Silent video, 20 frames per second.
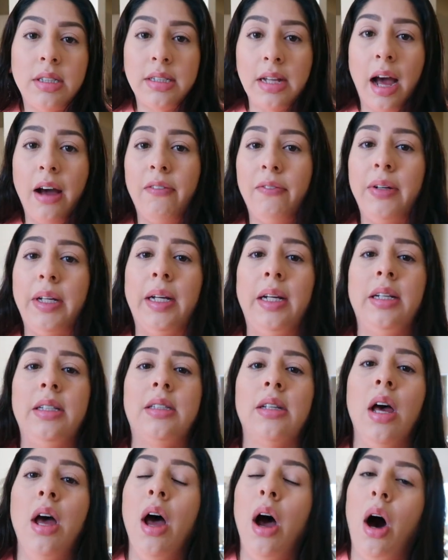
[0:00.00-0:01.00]
staff
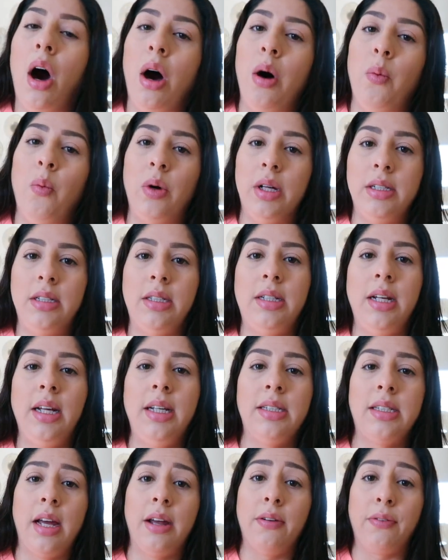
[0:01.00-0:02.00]
meetings on
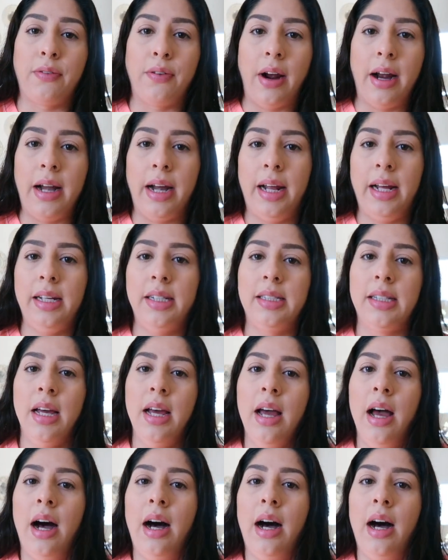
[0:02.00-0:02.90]
Wednesdays and Fridays.